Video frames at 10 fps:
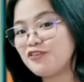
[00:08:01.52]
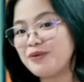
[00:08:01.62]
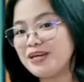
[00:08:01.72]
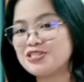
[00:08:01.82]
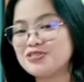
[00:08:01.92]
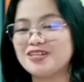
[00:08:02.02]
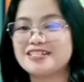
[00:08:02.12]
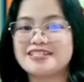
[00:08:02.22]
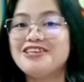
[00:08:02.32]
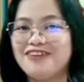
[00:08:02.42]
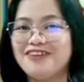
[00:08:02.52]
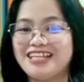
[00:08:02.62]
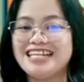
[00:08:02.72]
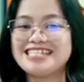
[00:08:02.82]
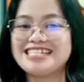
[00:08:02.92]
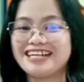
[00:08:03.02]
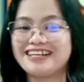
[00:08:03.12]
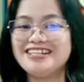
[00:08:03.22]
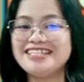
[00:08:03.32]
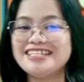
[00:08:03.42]
of pictures. You have 10
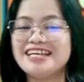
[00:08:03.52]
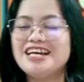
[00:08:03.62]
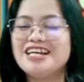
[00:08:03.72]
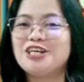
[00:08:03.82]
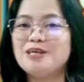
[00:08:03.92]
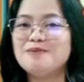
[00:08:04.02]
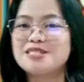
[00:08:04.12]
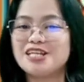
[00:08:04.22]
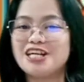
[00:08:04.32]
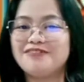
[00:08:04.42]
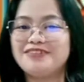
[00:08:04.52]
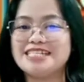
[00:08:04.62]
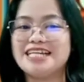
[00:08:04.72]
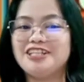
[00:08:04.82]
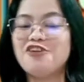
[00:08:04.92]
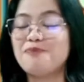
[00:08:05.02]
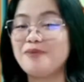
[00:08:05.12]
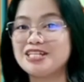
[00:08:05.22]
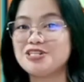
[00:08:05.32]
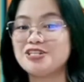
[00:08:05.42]
seconds to observe the set of
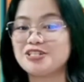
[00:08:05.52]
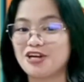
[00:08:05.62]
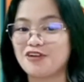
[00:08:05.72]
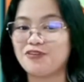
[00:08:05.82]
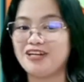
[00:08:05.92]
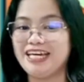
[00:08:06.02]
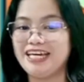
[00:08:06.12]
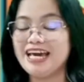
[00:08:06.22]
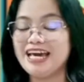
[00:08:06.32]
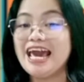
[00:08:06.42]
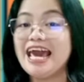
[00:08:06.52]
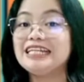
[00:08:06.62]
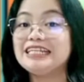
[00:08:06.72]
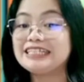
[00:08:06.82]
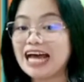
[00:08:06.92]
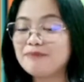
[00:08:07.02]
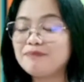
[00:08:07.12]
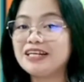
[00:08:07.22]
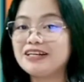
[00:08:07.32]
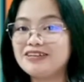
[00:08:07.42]
pictures carefully and
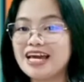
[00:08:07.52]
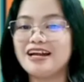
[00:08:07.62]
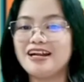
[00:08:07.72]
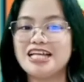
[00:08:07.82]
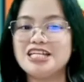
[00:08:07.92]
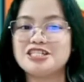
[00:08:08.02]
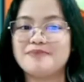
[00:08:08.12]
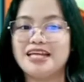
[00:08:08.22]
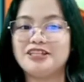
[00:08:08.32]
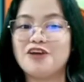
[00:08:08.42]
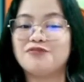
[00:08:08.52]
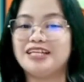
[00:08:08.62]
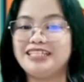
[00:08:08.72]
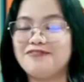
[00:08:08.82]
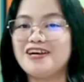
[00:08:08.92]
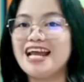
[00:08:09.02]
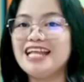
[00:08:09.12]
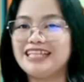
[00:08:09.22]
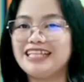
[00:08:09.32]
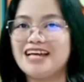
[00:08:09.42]
type the correct arrangement of the
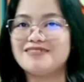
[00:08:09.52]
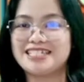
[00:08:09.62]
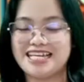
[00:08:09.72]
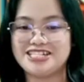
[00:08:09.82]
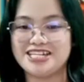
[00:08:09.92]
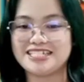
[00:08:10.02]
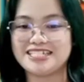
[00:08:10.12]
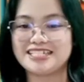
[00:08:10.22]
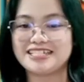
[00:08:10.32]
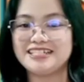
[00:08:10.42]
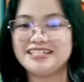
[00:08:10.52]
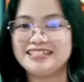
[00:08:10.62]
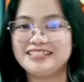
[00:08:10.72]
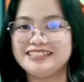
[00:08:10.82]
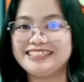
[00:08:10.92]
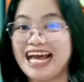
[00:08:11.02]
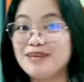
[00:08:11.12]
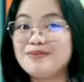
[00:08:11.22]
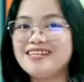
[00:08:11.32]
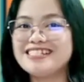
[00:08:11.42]
different life stages.
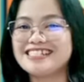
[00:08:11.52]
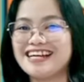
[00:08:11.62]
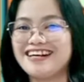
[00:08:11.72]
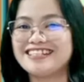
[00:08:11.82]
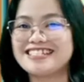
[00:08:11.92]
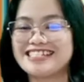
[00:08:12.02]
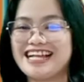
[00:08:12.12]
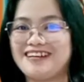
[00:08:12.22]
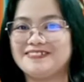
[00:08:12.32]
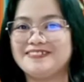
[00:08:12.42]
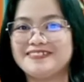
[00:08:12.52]
Timer starts now.